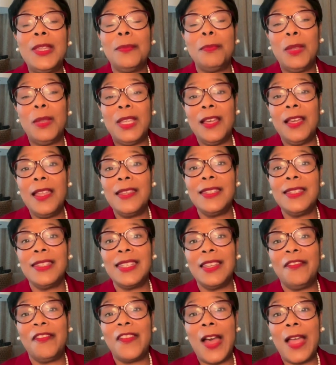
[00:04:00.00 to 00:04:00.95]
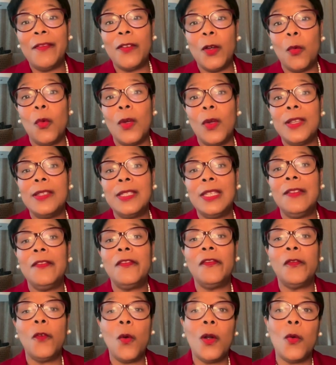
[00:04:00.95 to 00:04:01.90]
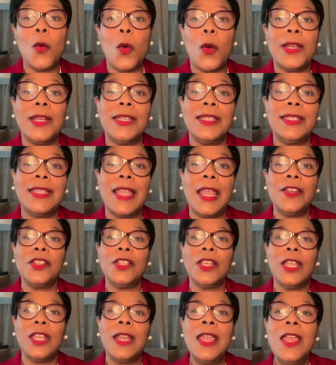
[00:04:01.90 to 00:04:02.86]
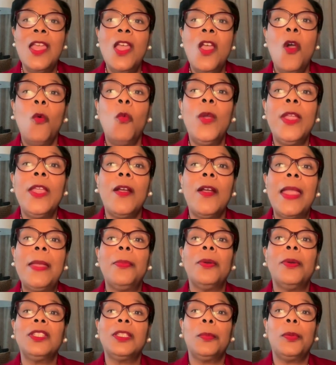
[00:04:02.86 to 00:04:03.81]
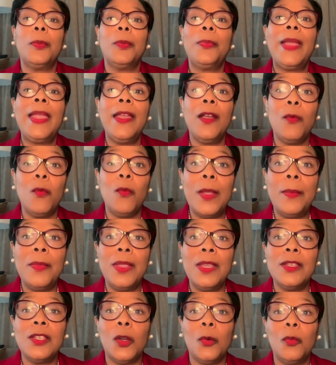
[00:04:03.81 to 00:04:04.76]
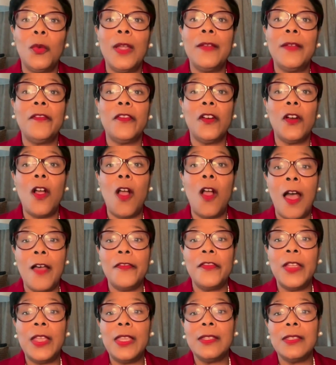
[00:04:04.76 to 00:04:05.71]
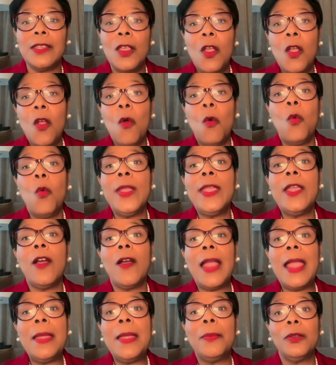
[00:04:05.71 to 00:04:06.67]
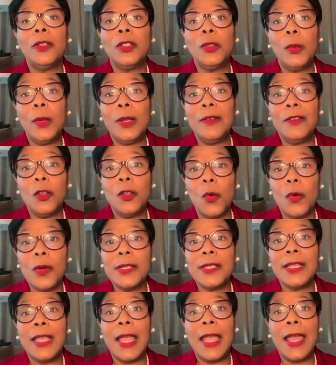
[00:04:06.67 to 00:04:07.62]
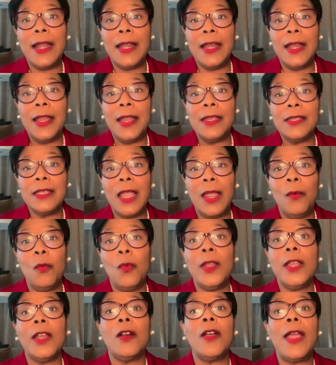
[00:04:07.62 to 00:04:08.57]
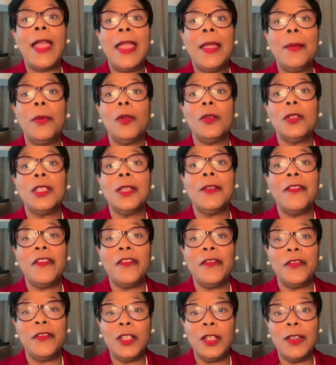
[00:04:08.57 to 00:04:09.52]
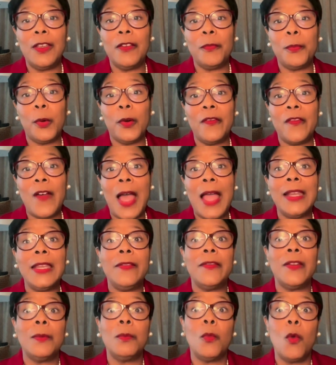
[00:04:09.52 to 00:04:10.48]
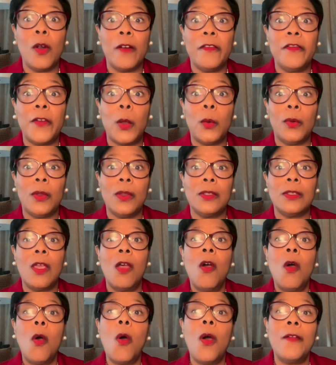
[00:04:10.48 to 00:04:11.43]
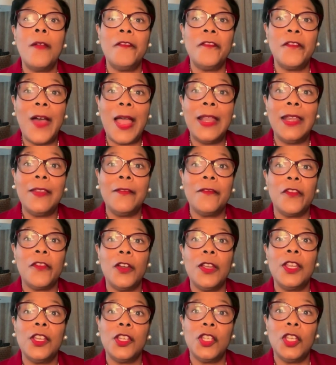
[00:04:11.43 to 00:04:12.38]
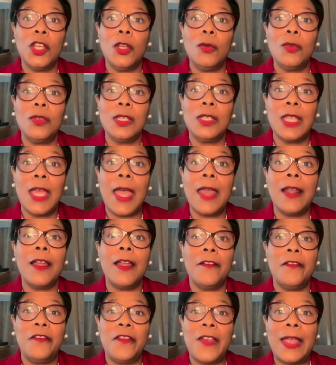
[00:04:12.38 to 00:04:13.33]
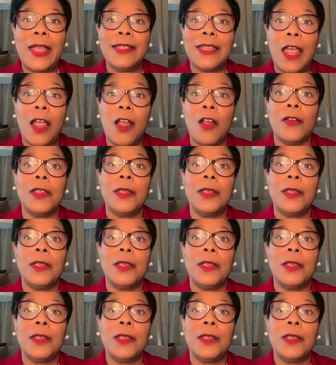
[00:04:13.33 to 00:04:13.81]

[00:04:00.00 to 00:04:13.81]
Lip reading: because it's a 501c4 organization, we are able to prepare women to run for office. We are able to endorse candidates, and we are able to provide even more focus on fighting for issues that affect our